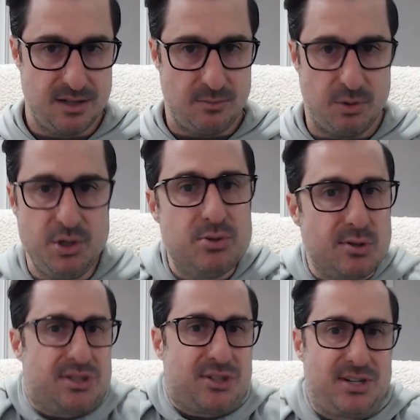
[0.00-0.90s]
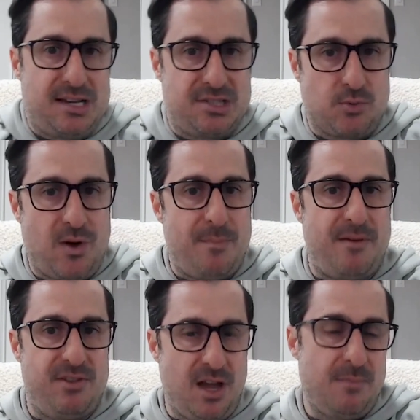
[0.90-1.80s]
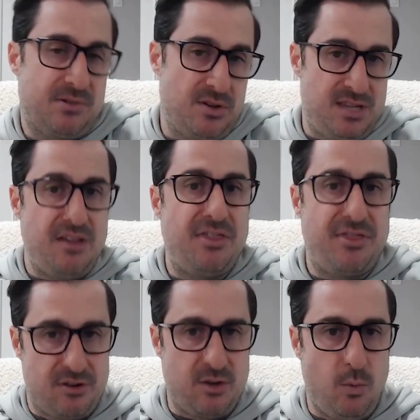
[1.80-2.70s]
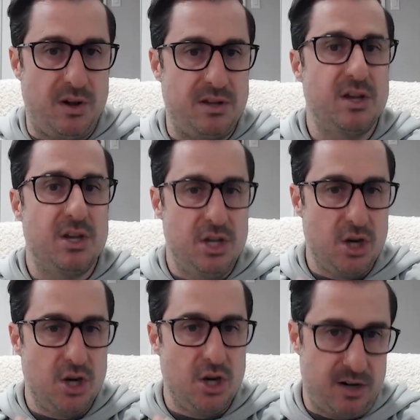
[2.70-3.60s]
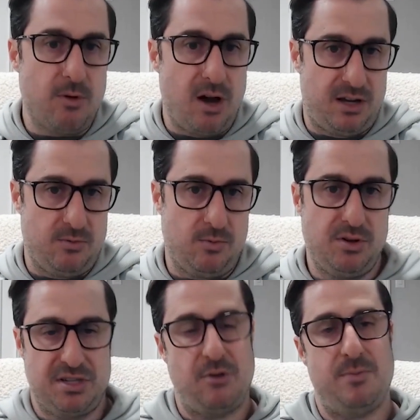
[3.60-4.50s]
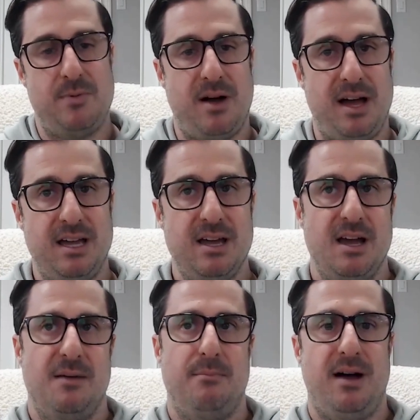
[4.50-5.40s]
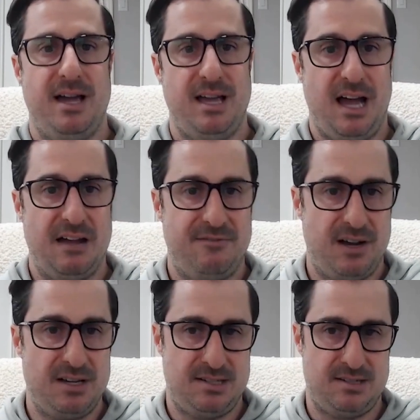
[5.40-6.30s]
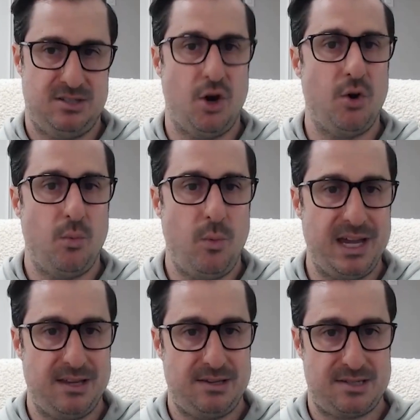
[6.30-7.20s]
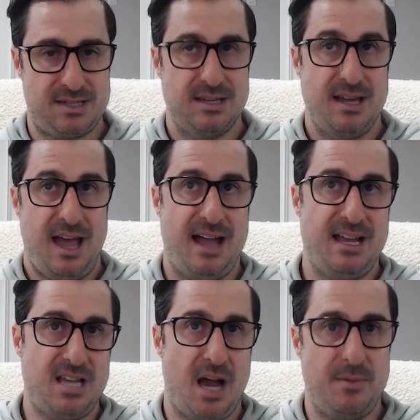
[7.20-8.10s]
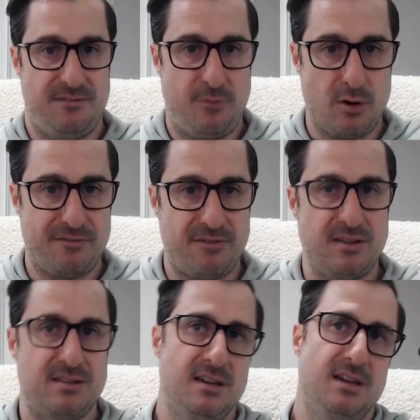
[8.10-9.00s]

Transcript: We'll use those 30 days to ramp everything up. So on day 31, you're ready to rock and roll. So that would be my advice is don't waste any time at the forefront.